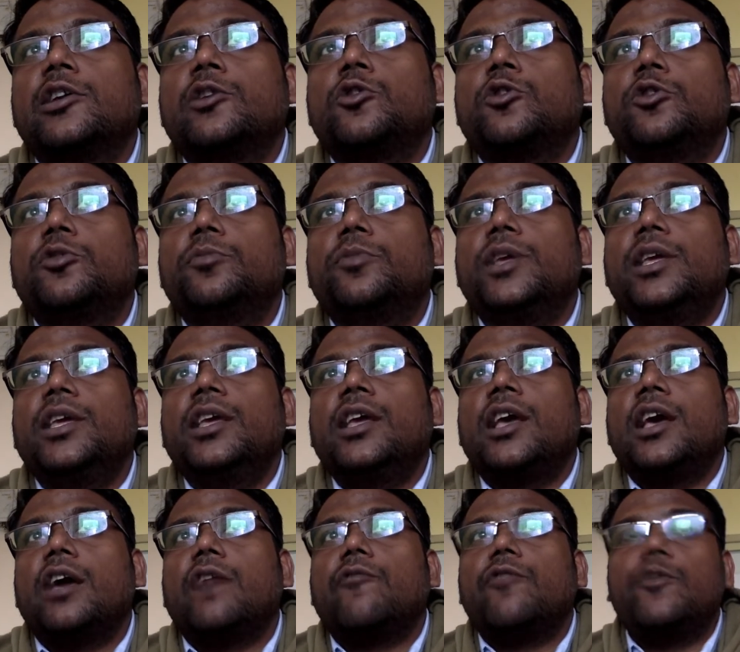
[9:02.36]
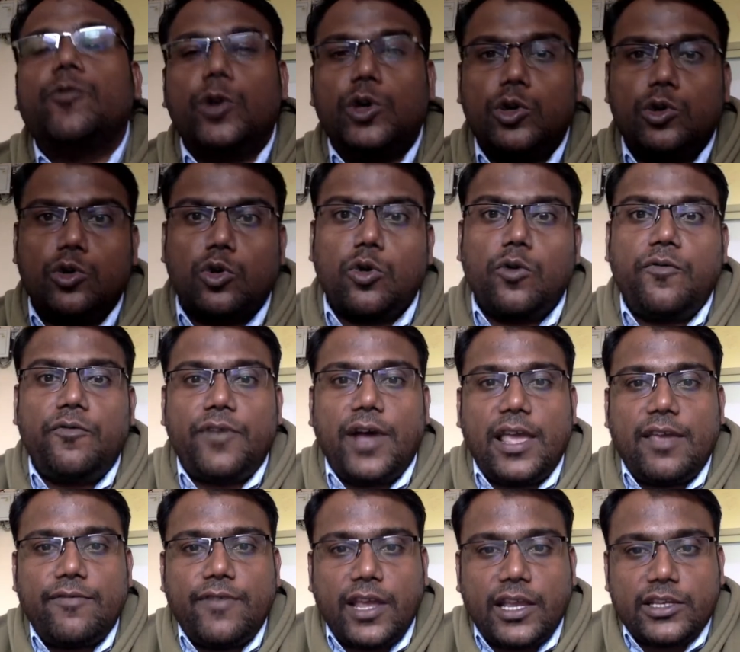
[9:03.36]
could be, we want to grow
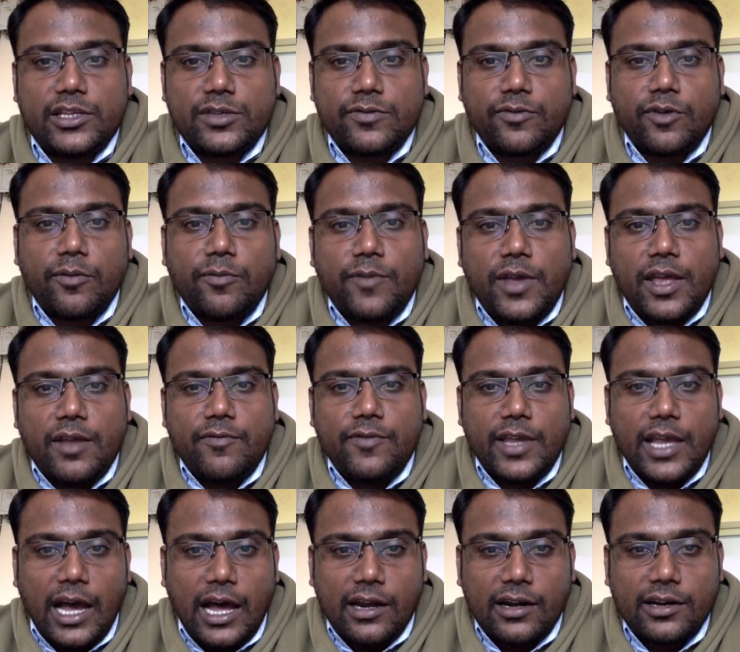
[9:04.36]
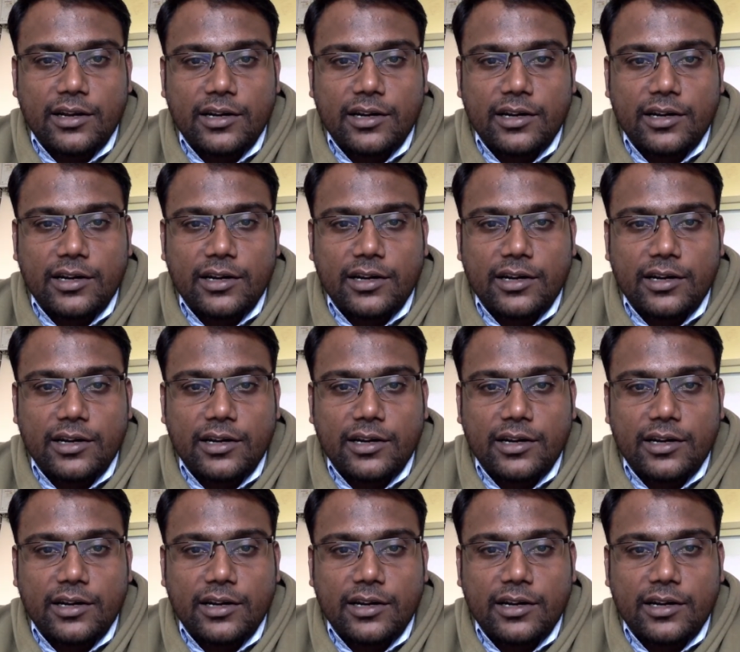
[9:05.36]
5x from where we are.